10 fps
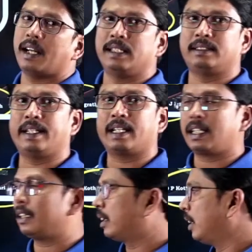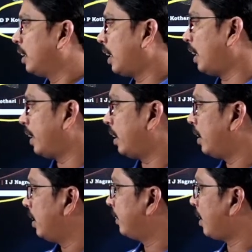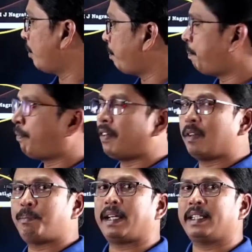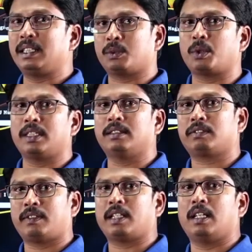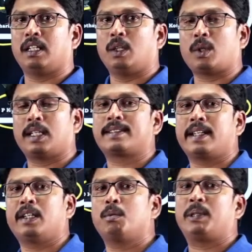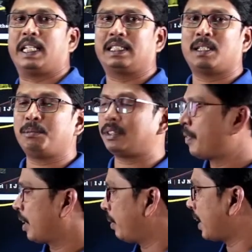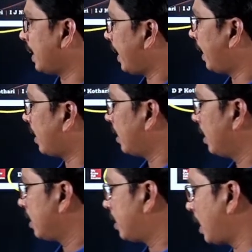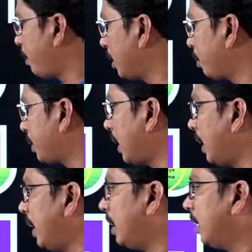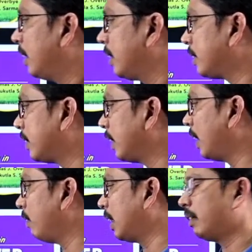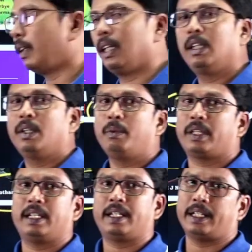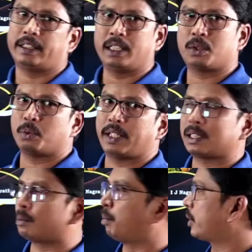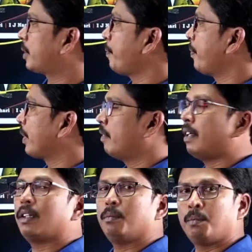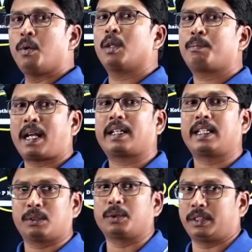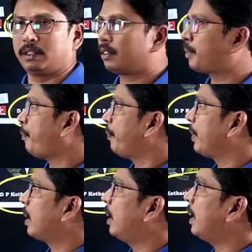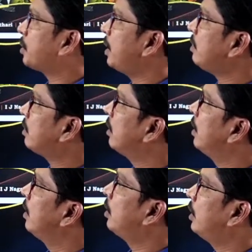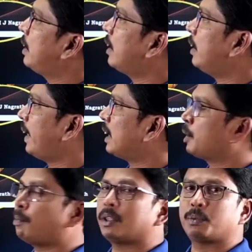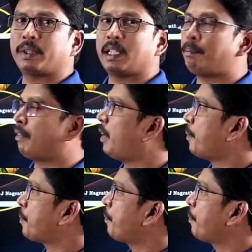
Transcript: Ajay Nagrat. And some for practice questions for local state government exams, we can take JB Gupta and CL Vadhwa. We can take these two textbooks for more practice questions. Clear, students? So these are the textbooks we can prefer.